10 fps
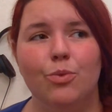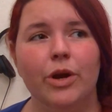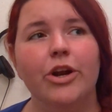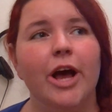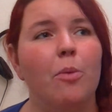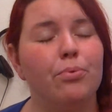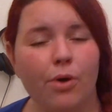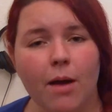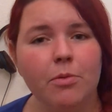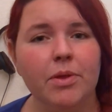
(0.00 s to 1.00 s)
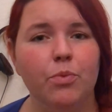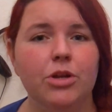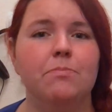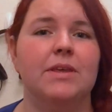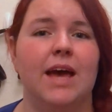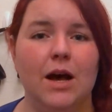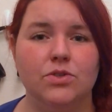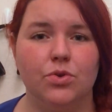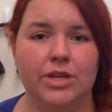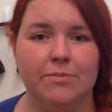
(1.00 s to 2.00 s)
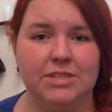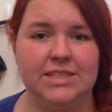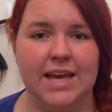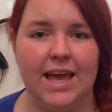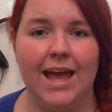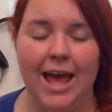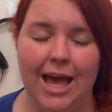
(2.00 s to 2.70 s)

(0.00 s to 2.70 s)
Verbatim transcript: Weird Al probably wouldn't be the household name today,